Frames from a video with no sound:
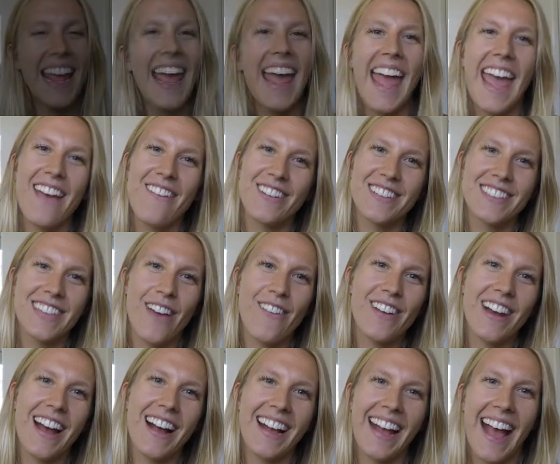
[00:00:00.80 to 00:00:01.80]
Hey, what's going
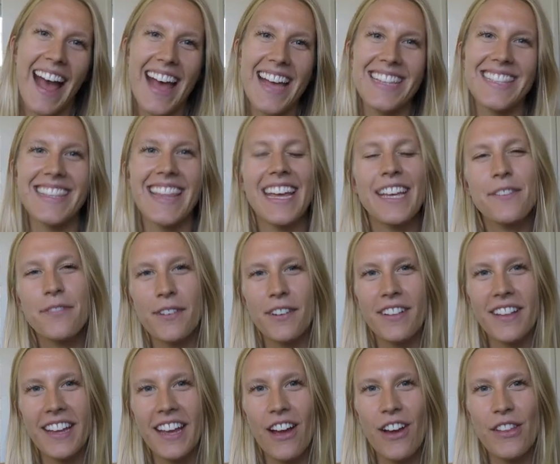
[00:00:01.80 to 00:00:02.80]
on, guys? Thanks for
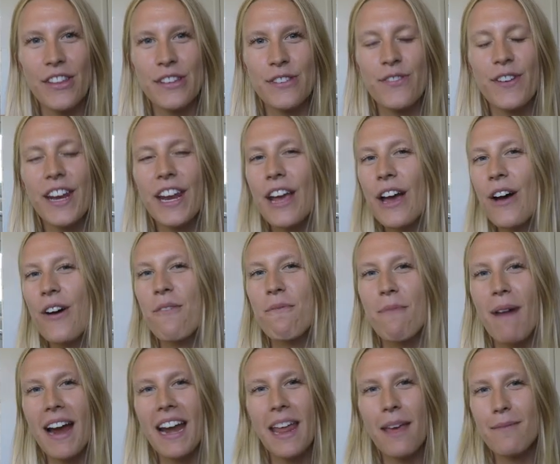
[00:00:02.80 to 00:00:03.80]
clicking on this video.
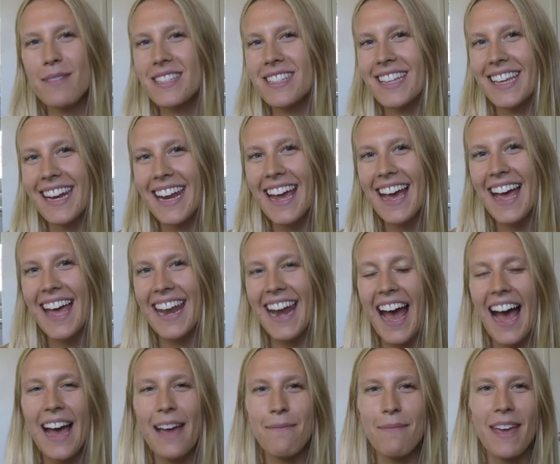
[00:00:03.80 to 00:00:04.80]
My name is Lydia, and
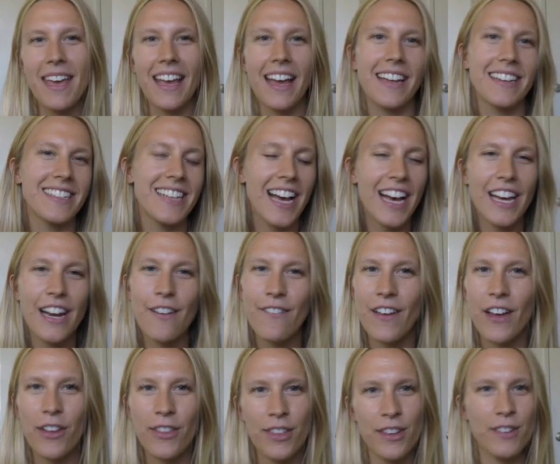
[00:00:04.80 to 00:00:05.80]
I make a ton of
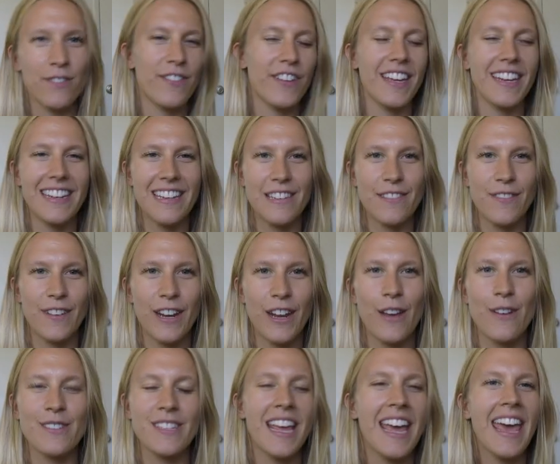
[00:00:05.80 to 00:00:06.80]
health and fitness
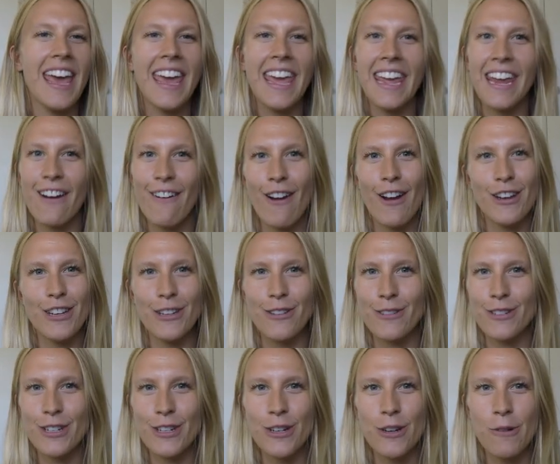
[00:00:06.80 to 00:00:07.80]
videos here on
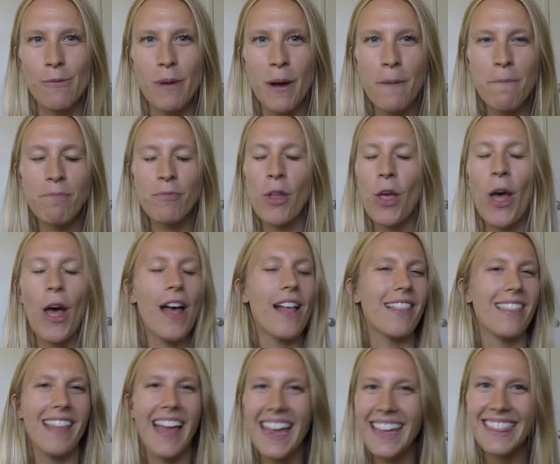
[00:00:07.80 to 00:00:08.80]
YouTube.
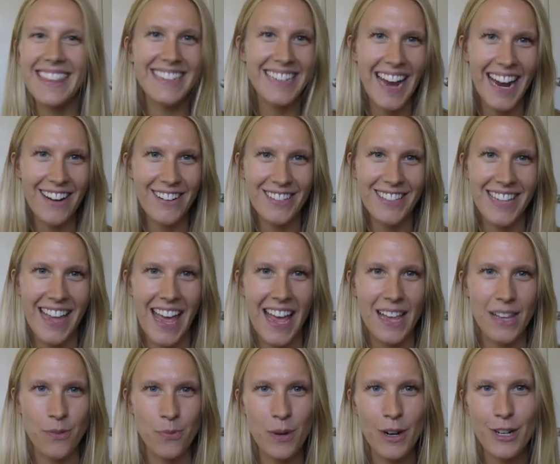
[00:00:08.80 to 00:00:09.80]
Like the title
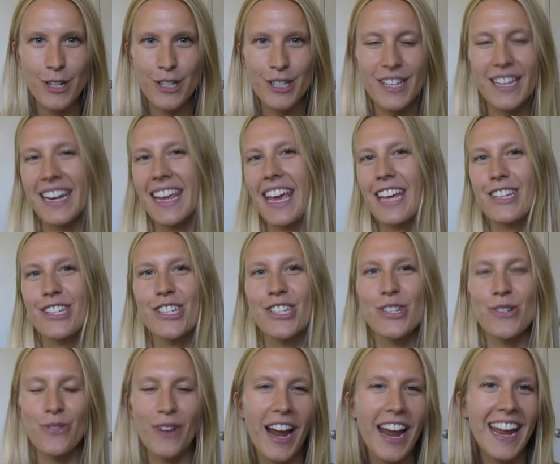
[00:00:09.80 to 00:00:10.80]
says, we are just going to get
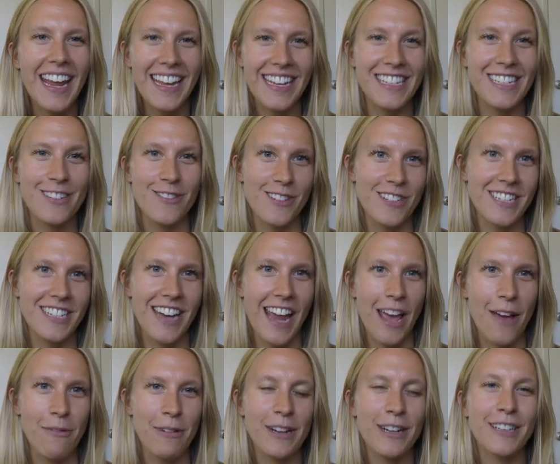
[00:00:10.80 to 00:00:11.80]
straight into it
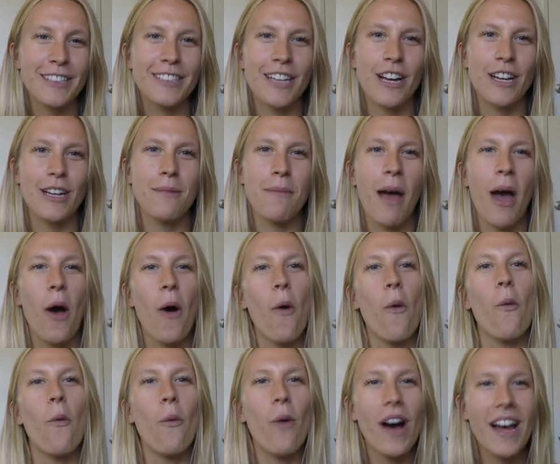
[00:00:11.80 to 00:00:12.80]
today. We are going to talk about
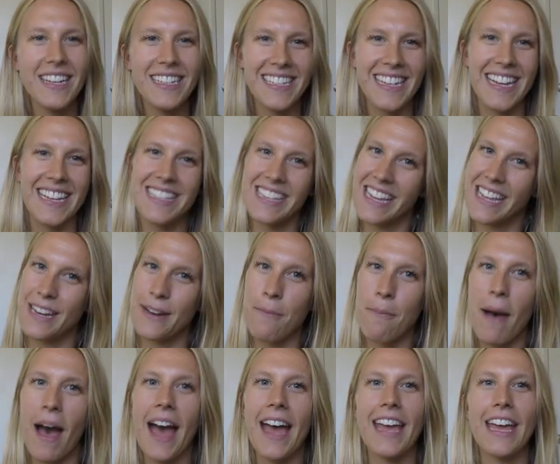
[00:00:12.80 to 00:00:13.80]
what is in
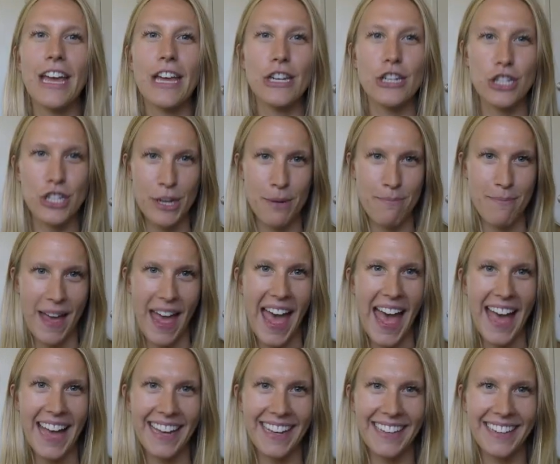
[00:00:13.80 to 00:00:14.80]
my gym
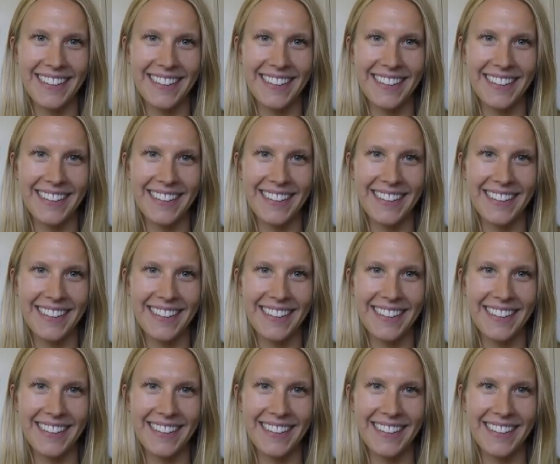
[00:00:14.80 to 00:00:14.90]
bag.